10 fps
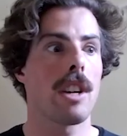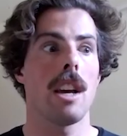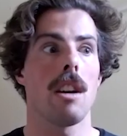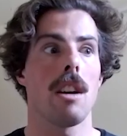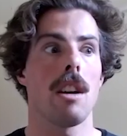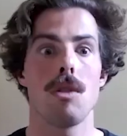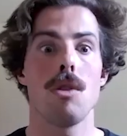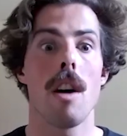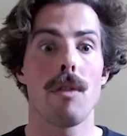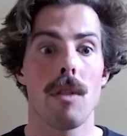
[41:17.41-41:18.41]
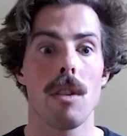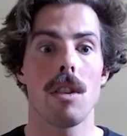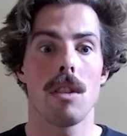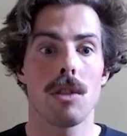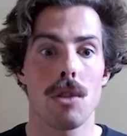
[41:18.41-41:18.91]
okay, you have
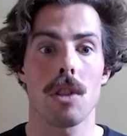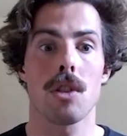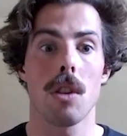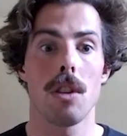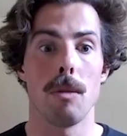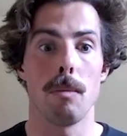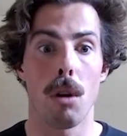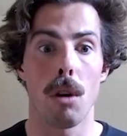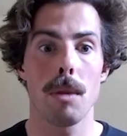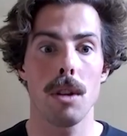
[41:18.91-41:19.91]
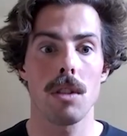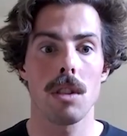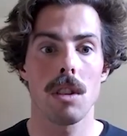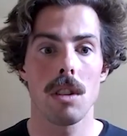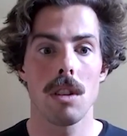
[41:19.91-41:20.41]
structural
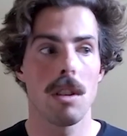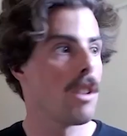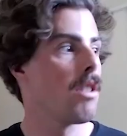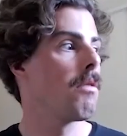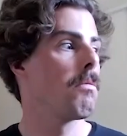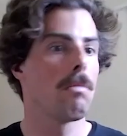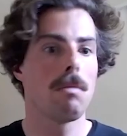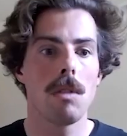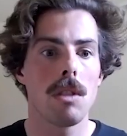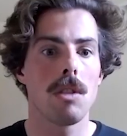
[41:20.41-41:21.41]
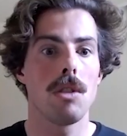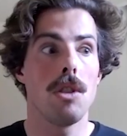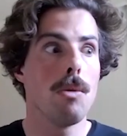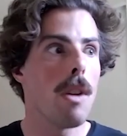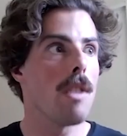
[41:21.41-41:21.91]
unemployment.
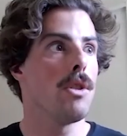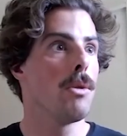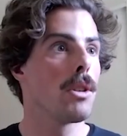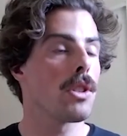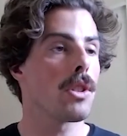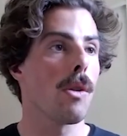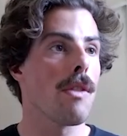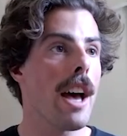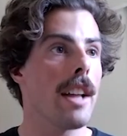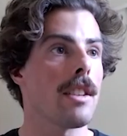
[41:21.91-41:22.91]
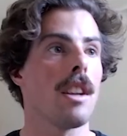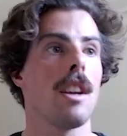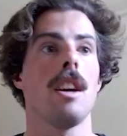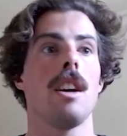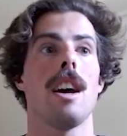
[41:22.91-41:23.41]
You you want to solve that,
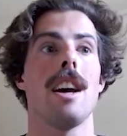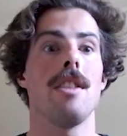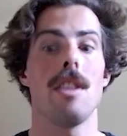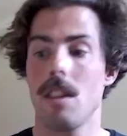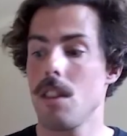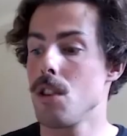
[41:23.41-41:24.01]
and